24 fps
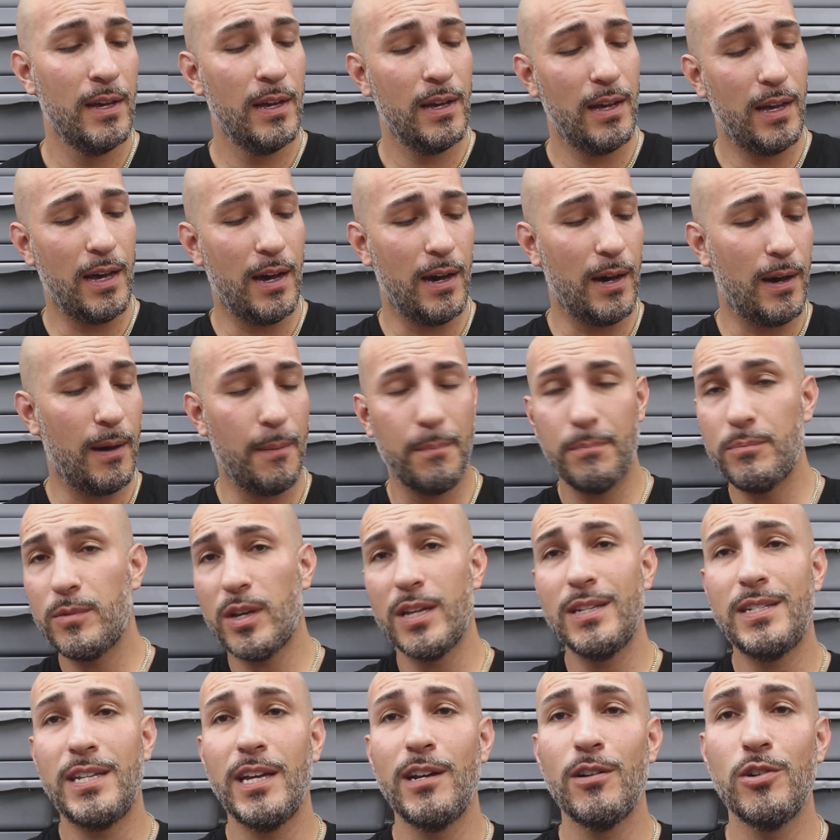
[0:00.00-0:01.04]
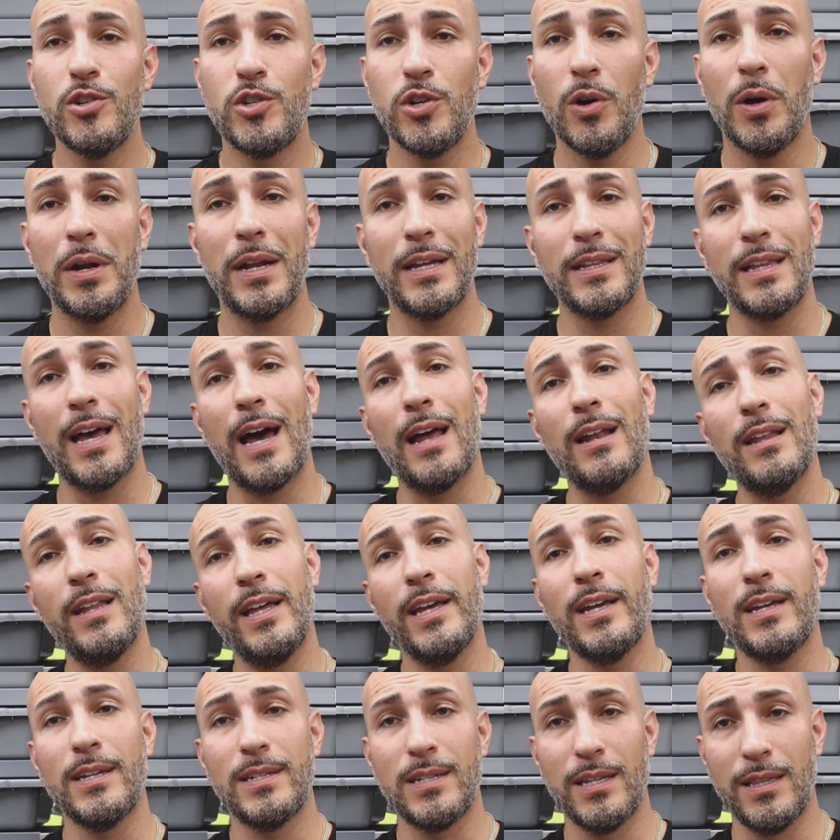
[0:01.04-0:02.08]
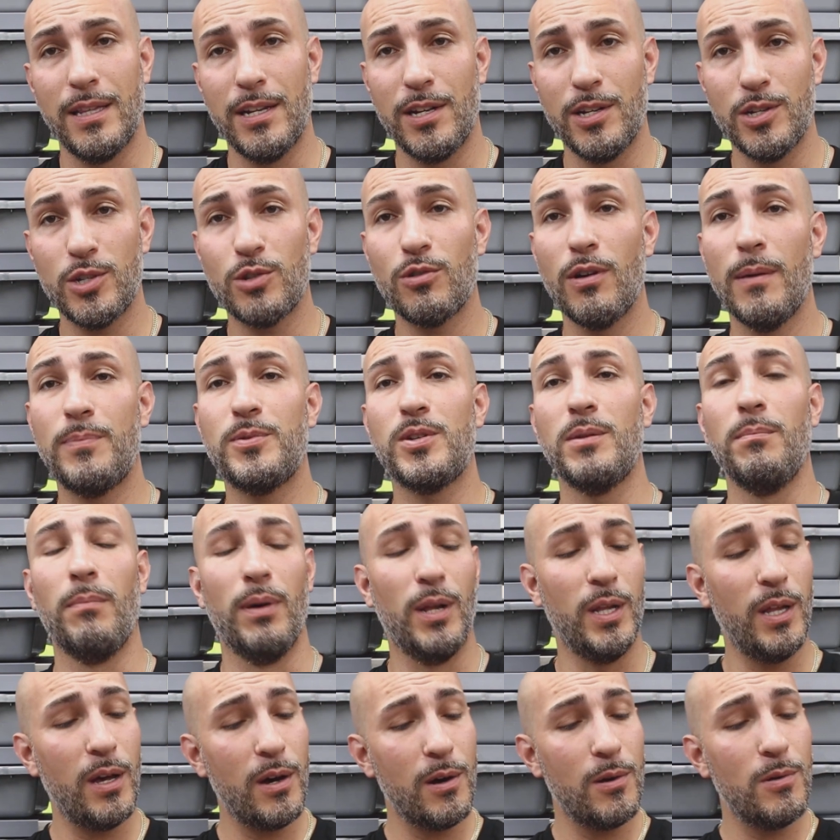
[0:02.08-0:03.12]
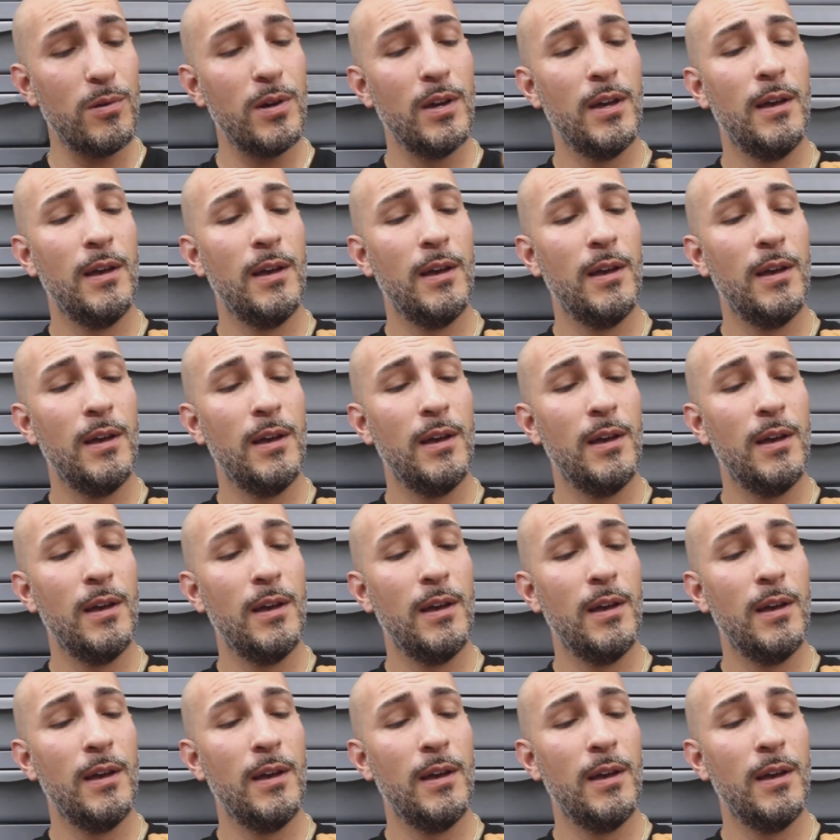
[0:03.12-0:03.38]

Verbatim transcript: Uh, consider joining that. Link is in the description below.